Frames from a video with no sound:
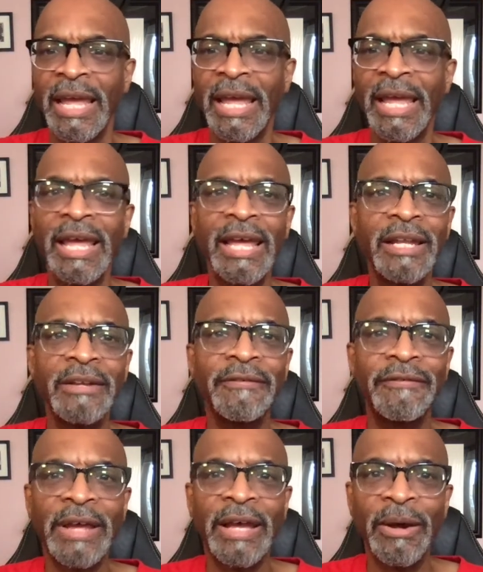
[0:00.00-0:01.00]
and
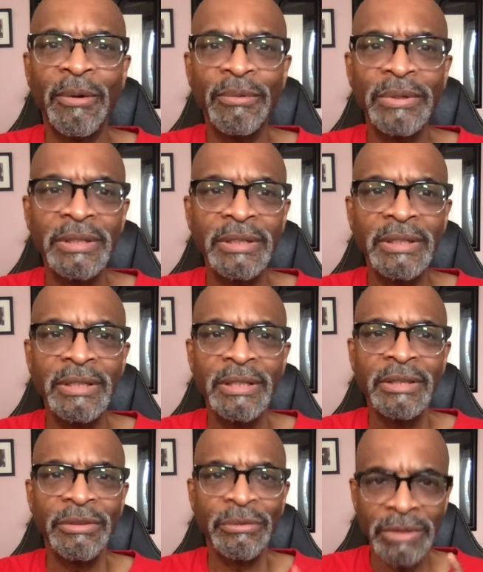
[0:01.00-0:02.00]
found
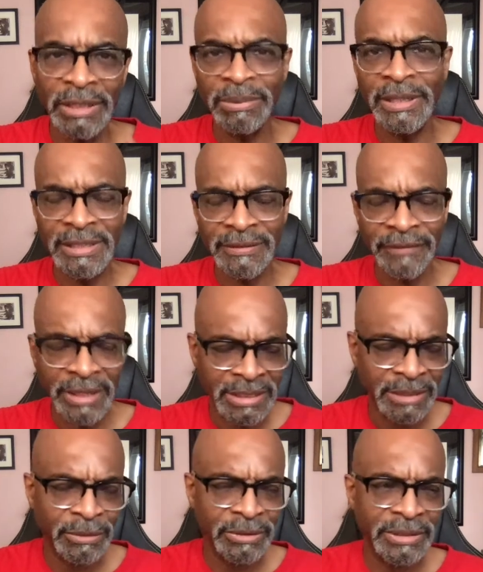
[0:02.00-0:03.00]
3 plates of
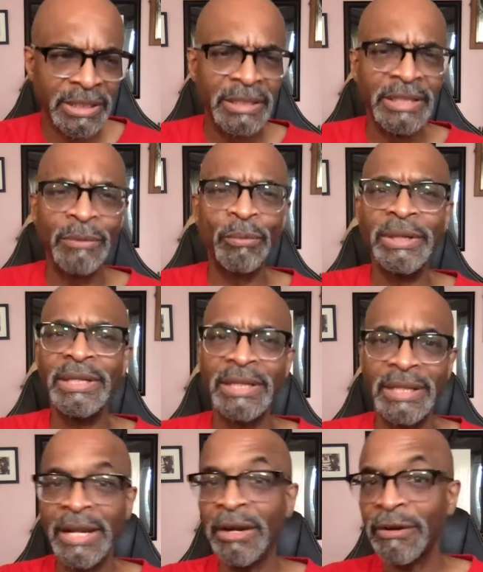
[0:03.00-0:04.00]
vegetables that Wendy
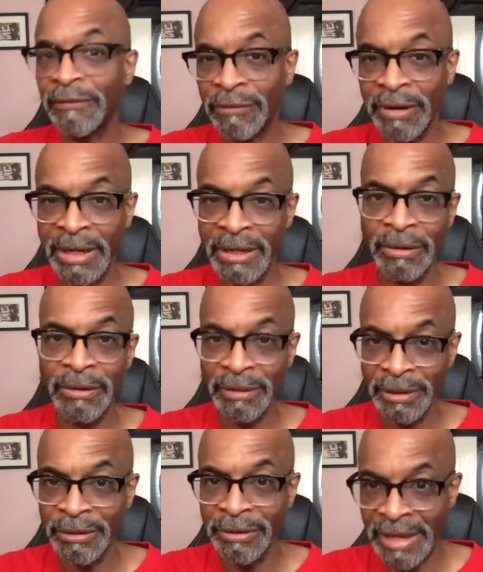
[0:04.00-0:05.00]
had air fried
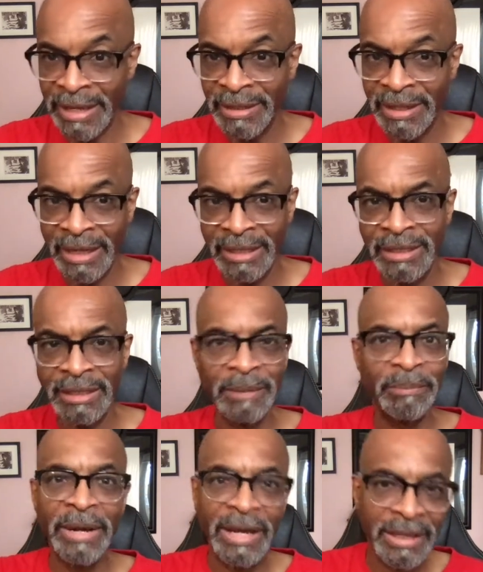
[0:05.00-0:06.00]
earlier that day. He
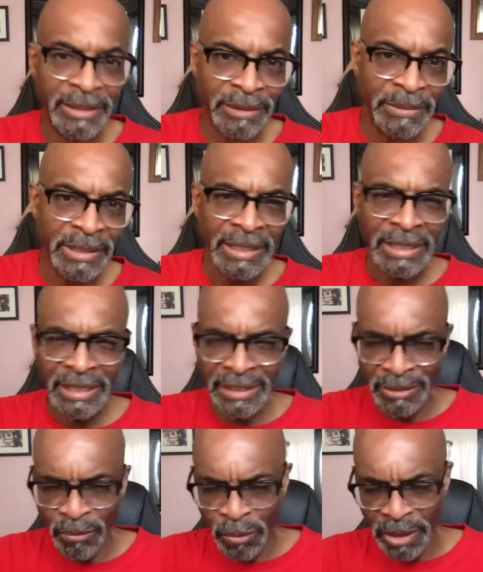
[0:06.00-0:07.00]
combined them into
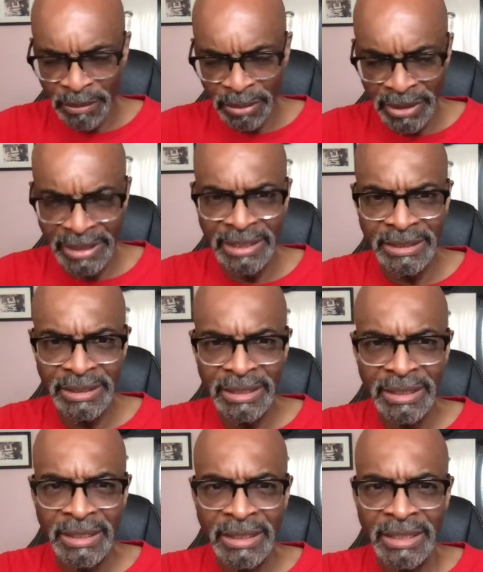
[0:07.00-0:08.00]
one plate,
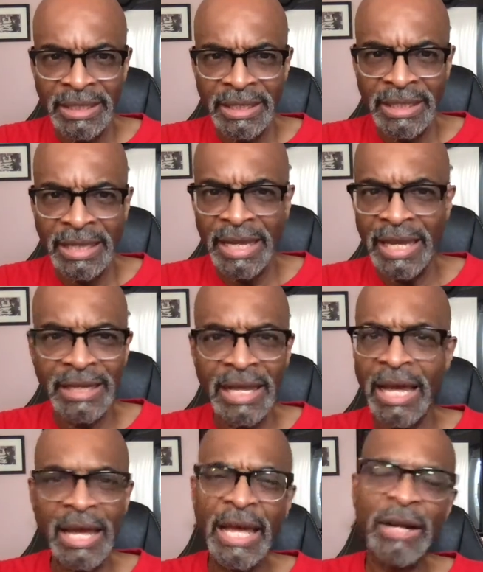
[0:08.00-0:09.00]
and
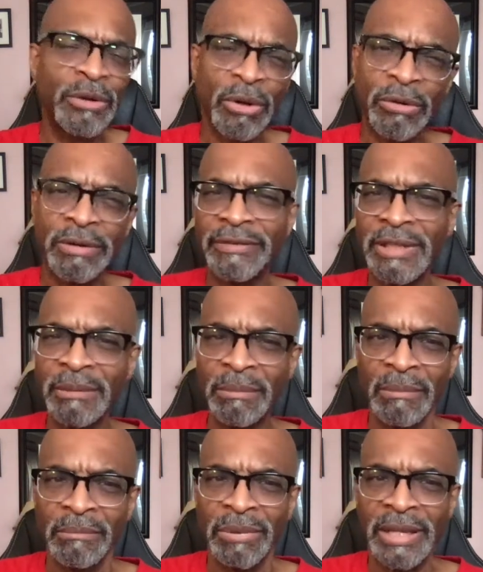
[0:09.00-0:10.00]
I don't know if he had
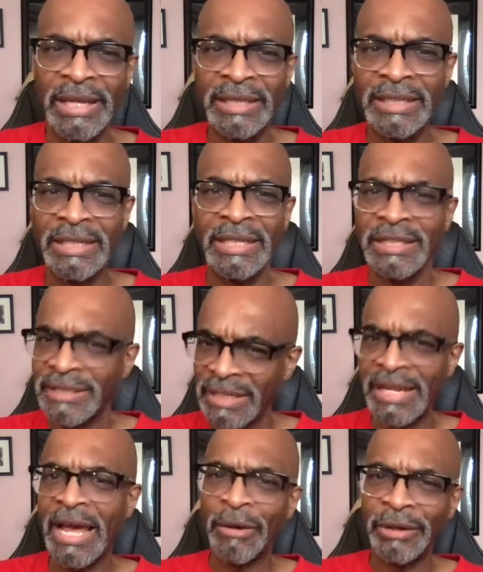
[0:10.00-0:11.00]
planned to sit
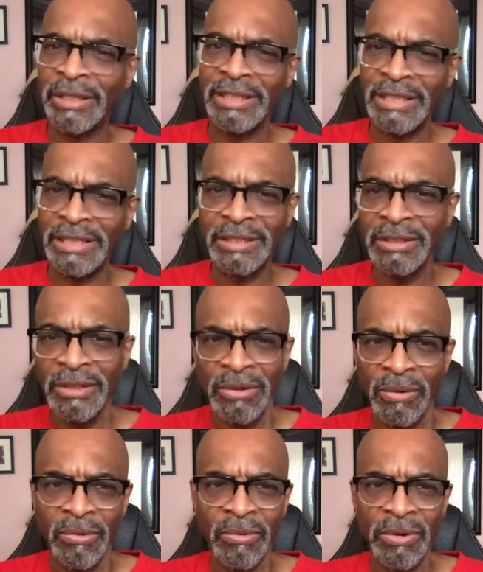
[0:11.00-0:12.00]
down and eat
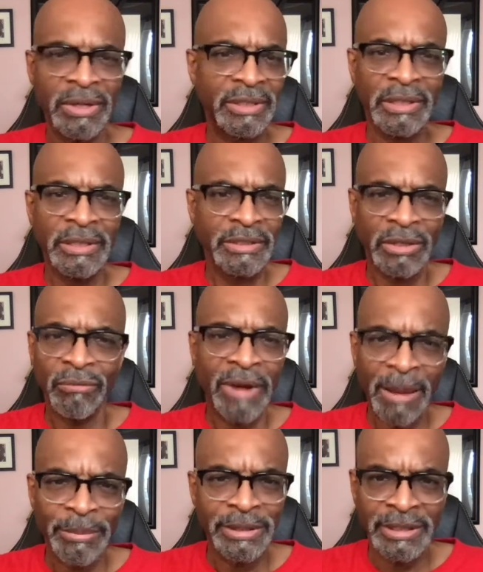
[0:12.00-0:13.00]
or to
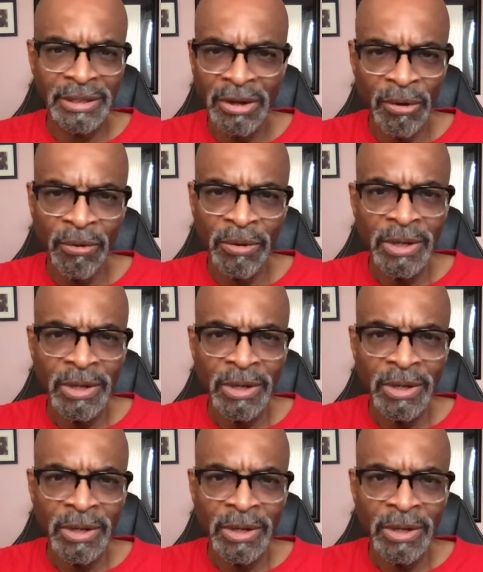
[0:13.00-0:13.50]
wrap it to go.